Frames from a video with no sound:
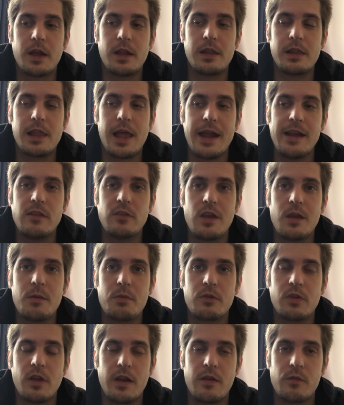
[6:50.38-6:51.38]

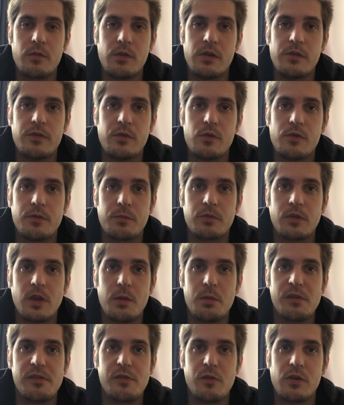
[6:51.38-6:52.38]
lightsabers I review from
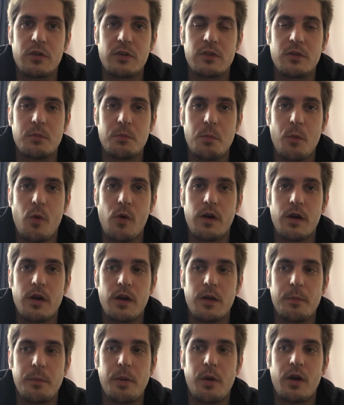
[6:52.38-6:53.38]
Saber Forge, the
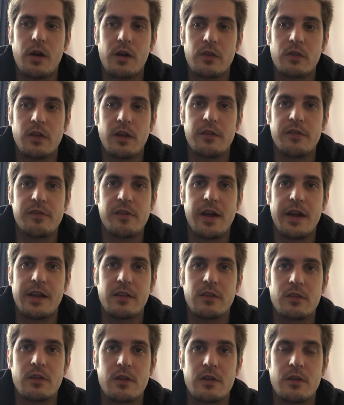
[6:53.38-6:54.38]
more parts I
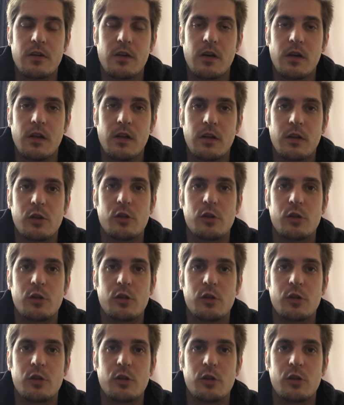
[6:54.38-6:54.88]
find that are